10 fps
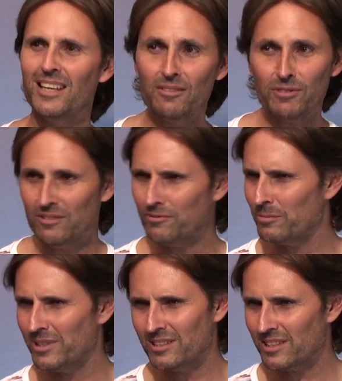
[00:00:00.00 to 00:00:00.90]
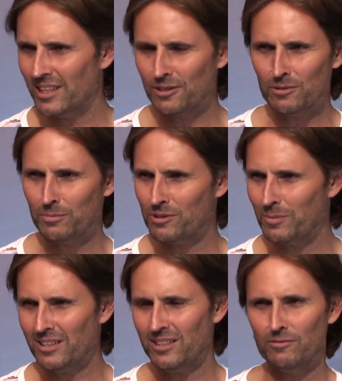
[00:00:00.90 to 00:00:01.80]
even from an intellectual
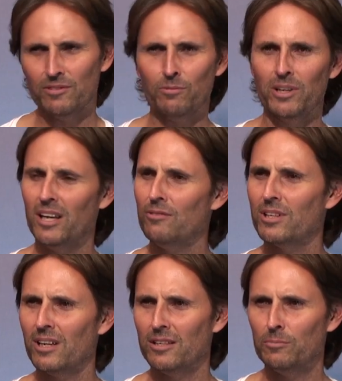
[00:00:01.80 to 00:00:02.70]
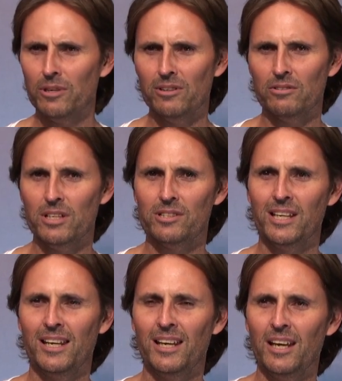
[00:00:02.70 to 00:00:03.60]
perspective, if we're ever going to progress.
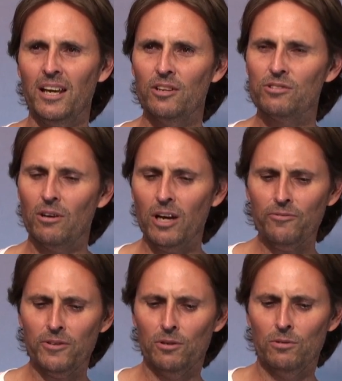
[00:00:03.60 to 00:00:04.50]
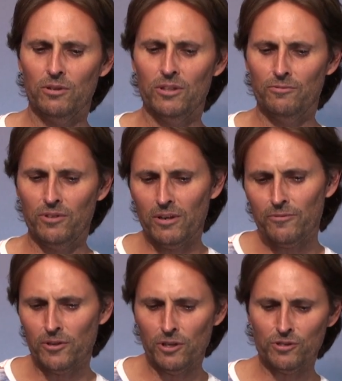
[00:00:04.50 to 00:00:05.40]
So I feel the
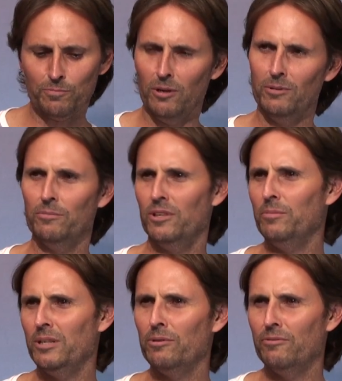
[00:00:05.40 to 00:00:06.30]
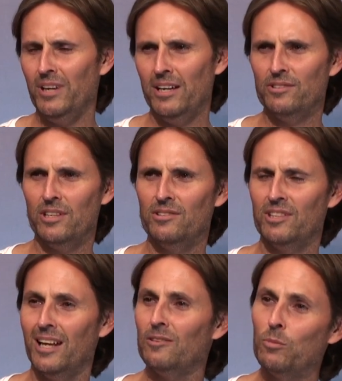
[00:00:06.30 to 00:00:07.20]
very first problem that people face is
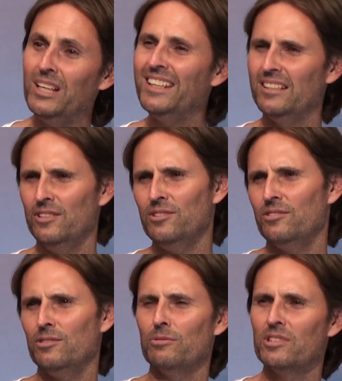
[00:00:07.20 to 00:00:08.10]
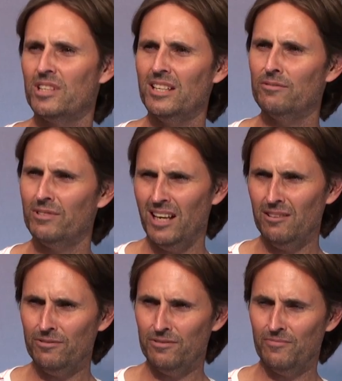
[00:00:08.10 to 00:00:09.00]
an unwillingness to receive
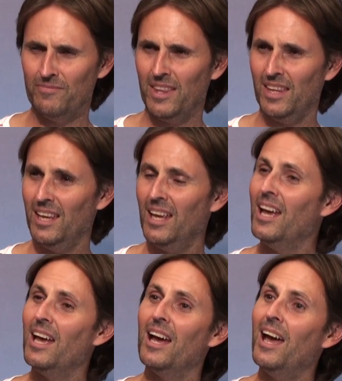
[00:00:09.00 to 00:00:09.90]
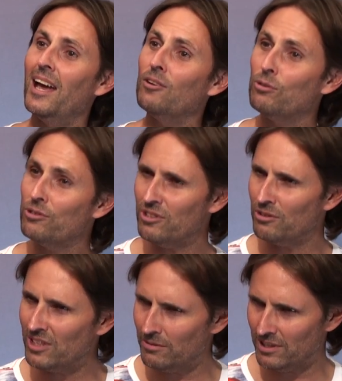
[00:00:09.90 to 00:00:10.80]
love and
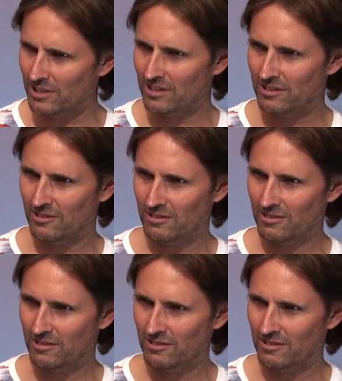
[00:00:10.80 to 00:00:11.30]
also give it.